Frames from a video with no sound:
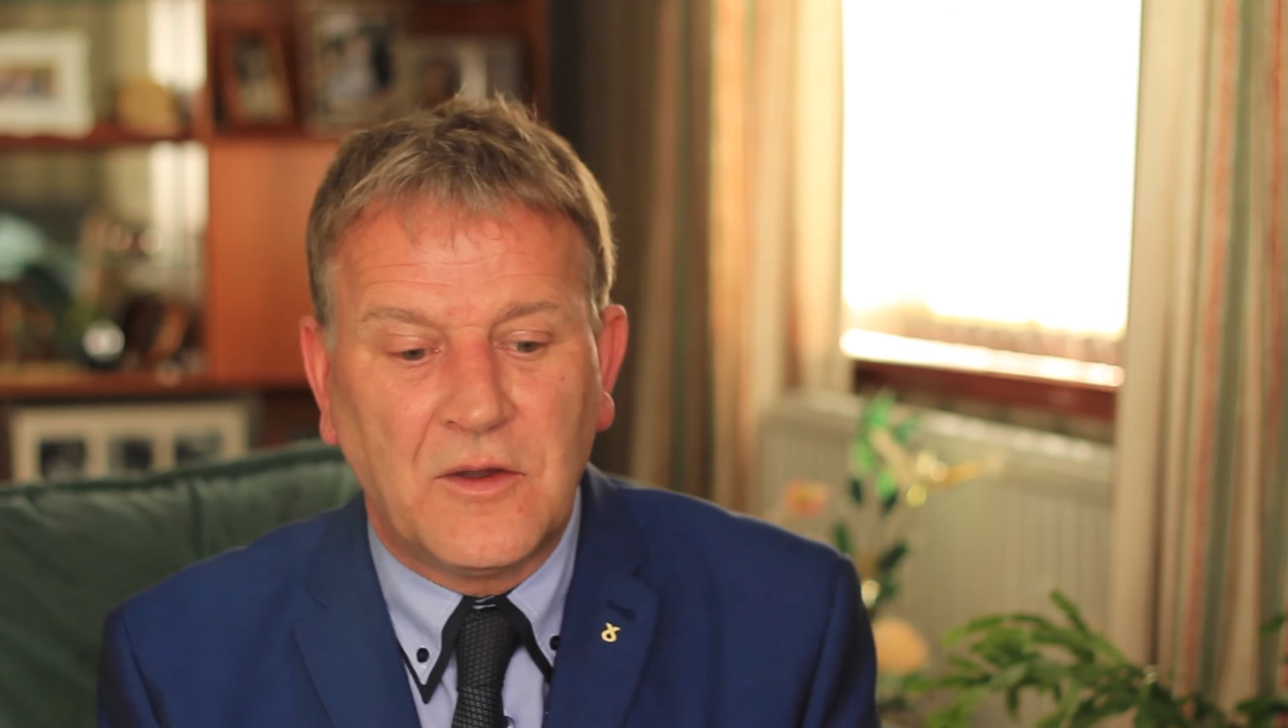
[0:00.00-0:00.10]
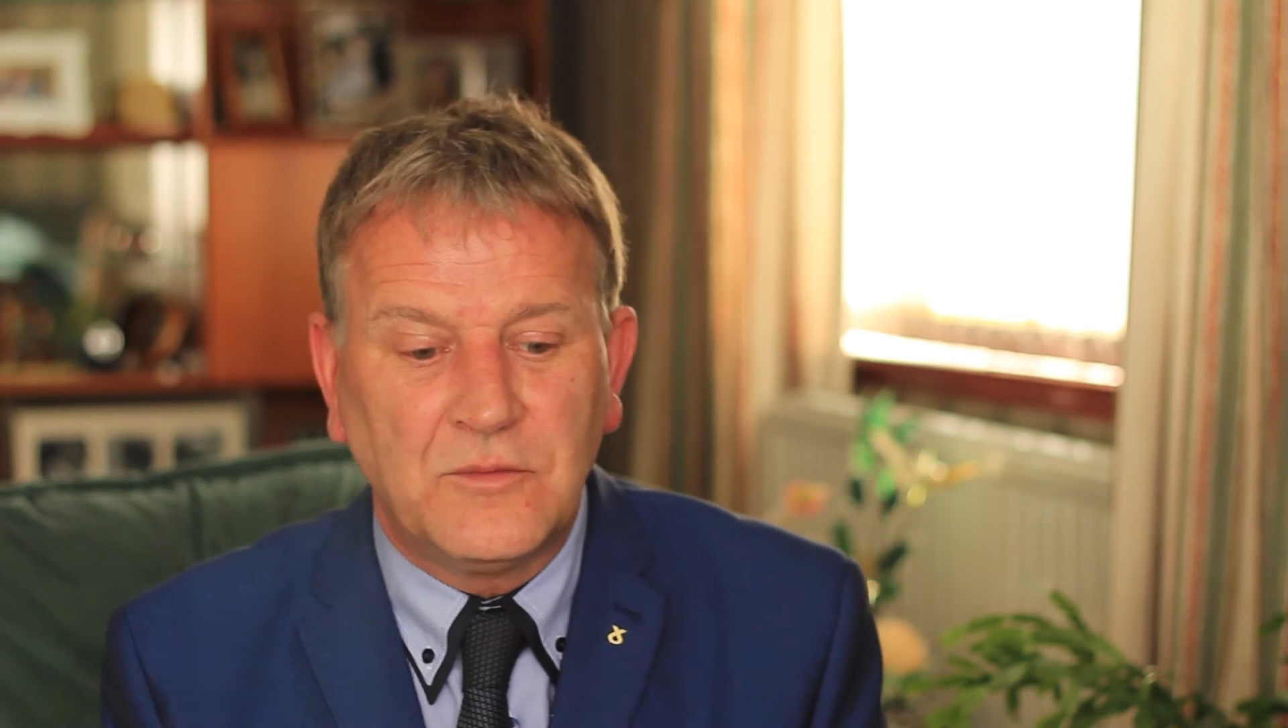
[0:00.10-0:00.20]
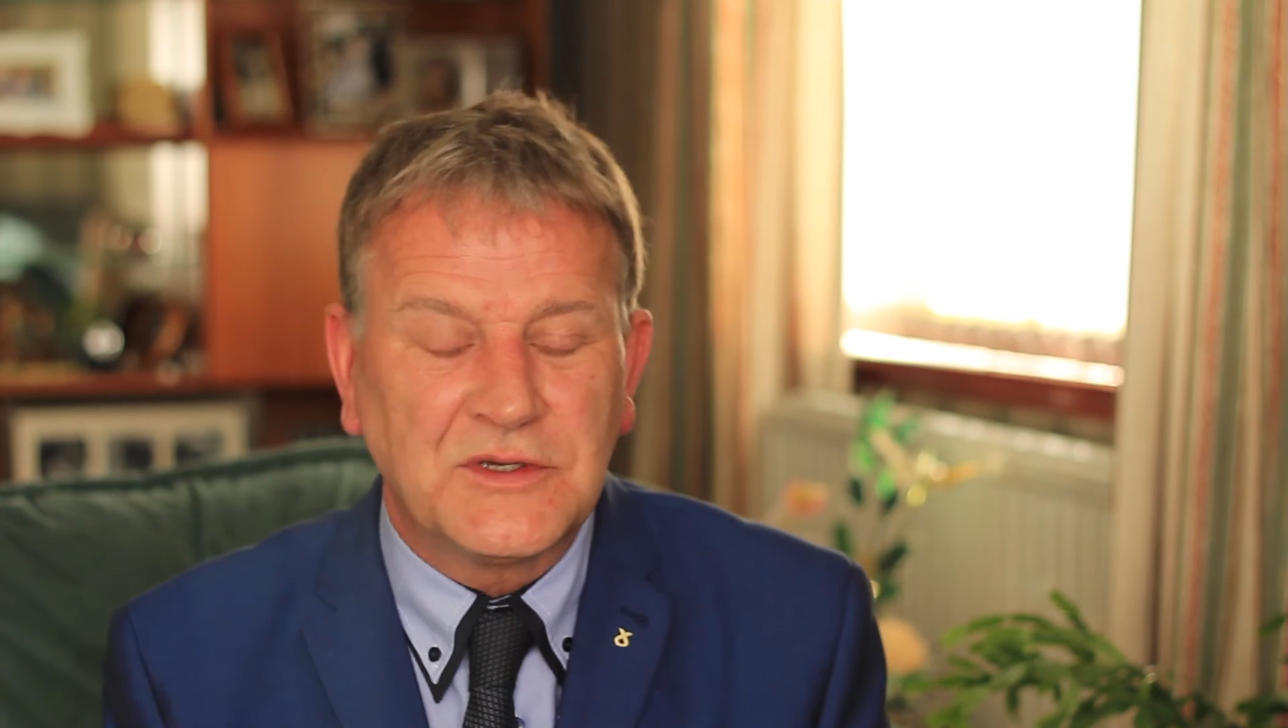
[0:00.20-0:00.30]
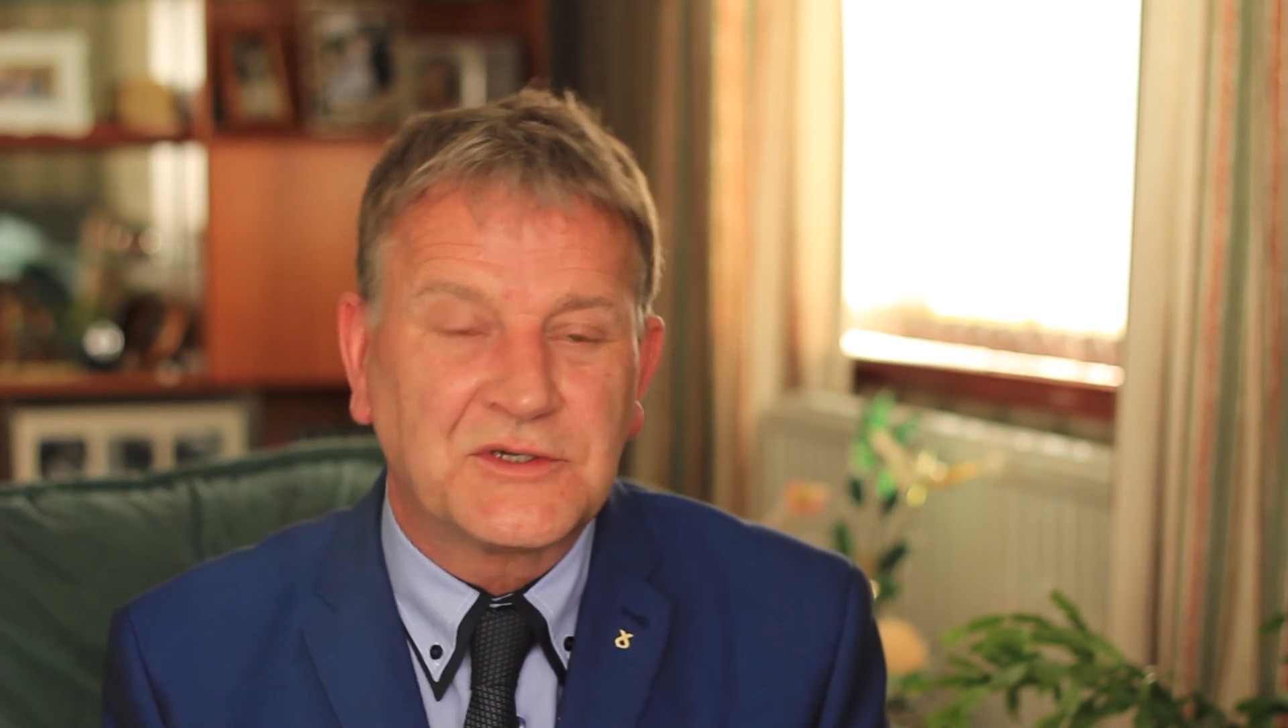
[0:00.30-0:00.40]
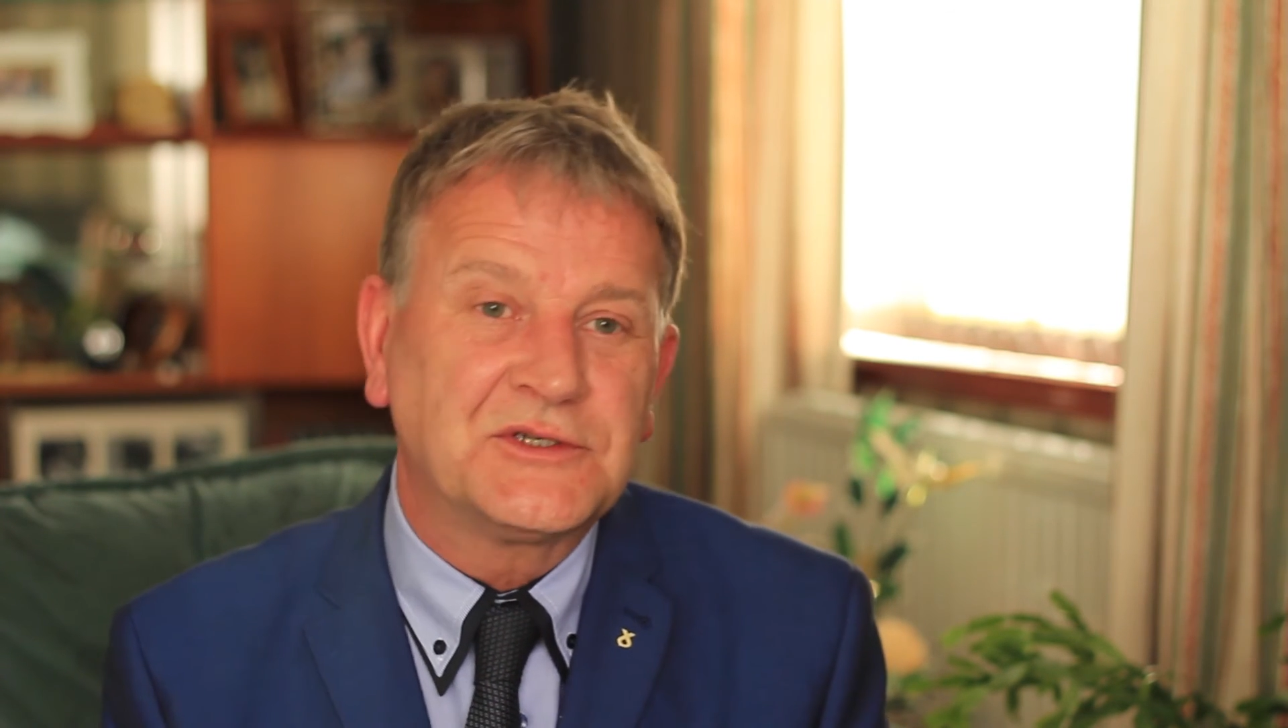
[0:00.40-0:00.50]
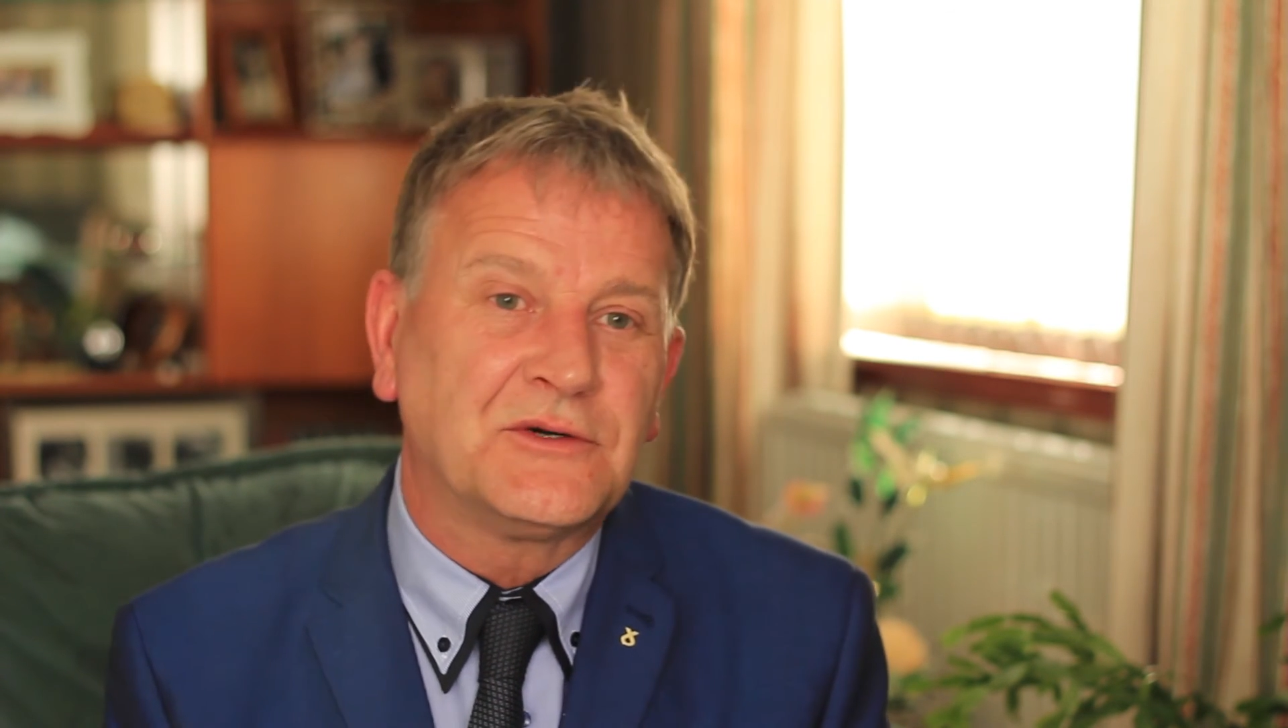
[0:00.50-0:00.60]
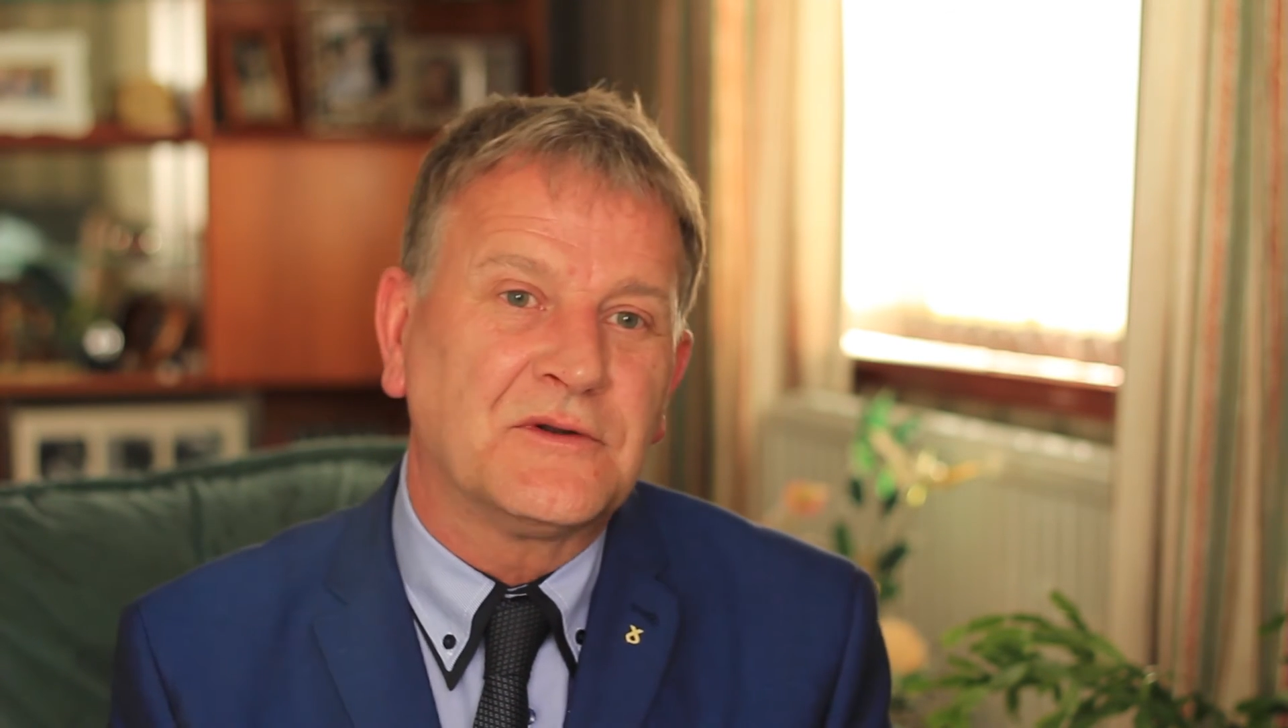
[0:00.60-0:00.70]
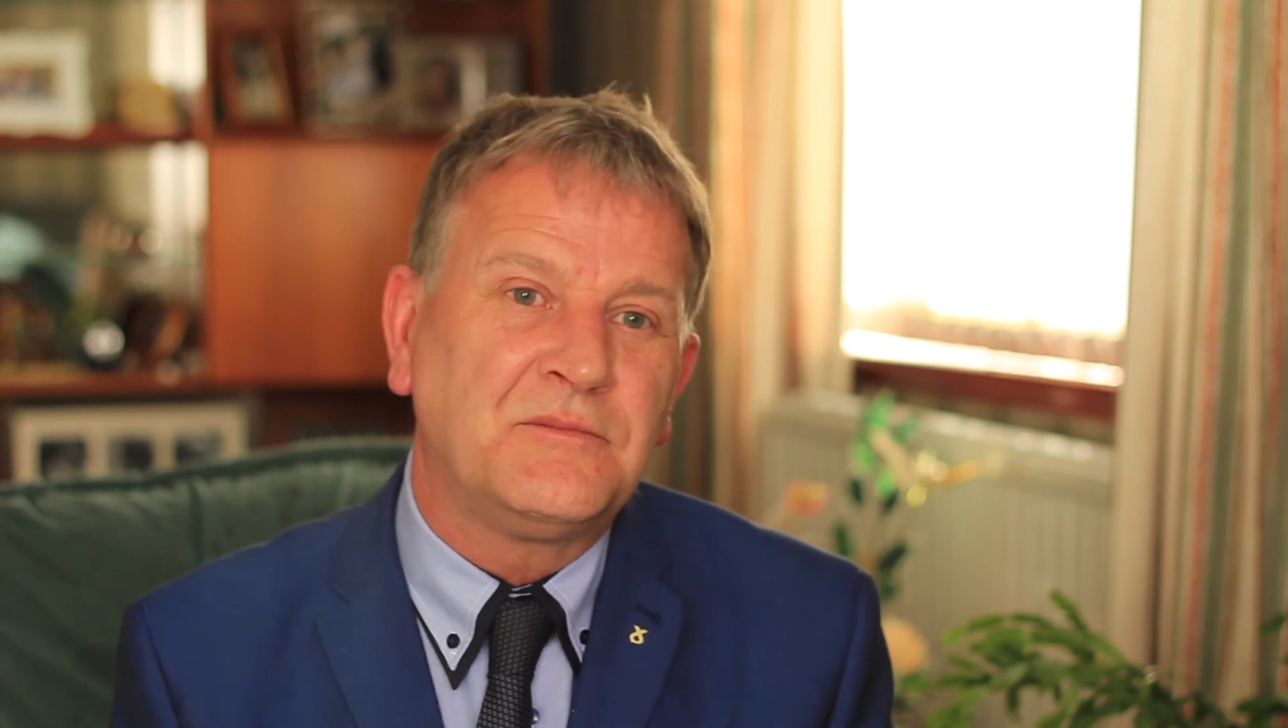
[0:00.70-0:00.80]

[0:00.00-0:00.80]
we are short